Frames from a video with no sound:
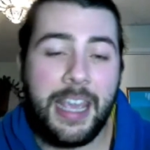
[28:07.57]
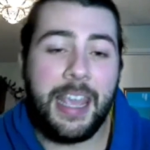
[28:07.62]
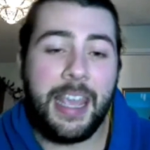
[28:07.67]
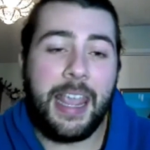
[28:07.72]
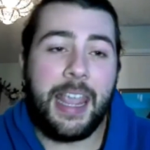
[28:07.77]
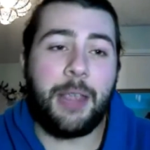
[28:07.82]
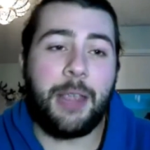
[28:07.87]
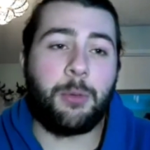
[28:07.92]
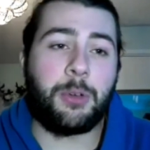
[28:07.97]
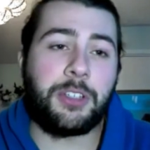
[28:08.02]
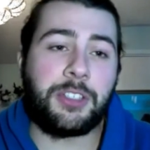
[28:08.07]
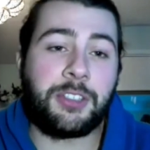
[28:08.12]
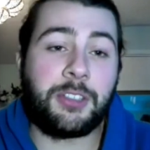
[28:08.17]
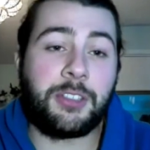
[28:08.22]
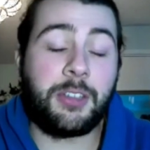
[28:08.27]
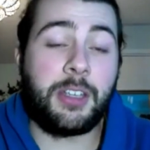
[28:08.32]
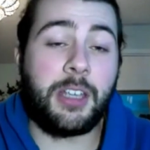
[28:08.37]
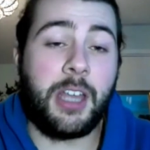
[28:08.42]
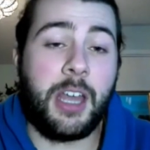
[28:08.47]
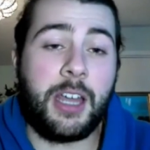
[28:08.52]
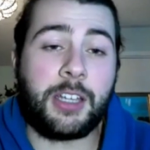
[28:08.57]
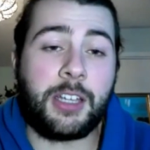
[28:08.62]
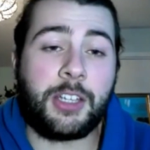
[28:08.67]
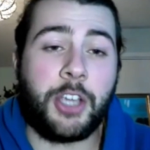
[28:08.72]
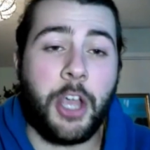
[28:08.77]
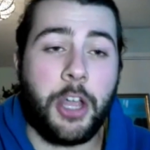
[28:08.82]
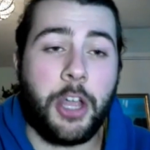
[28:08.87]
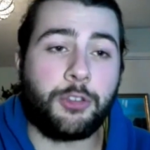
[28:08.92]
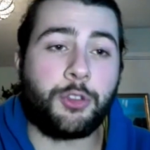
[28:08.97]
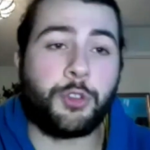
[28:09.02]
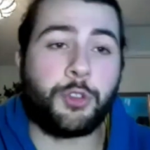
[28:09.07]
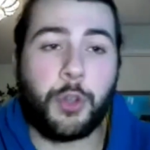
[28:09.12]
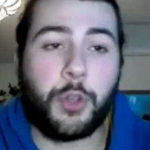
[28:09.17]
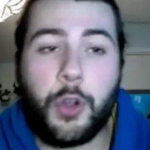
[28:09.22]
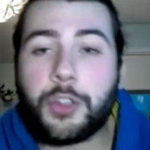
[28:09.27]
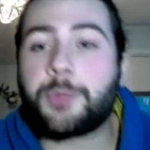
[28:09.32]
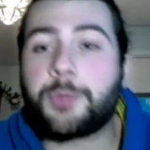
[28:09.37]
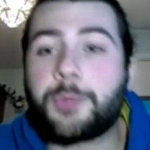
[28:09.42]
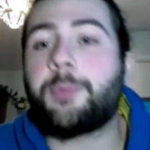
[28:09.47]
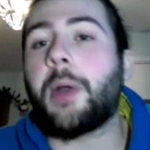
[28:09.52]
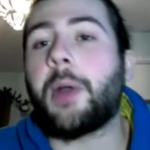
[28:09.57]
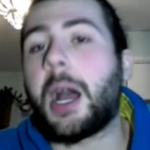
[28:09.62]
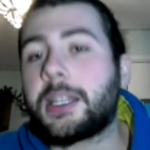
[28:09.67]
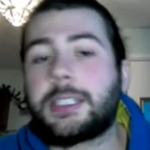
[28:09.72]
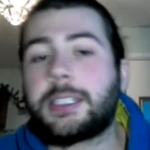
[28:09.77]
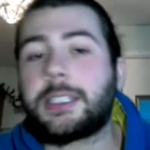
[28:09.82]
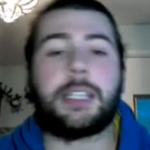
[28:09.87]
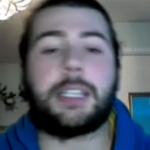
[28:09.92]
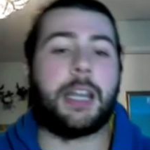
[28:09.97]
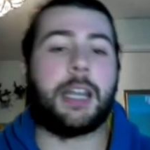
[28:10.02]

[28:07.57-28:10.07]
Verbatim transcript: it was cut short. But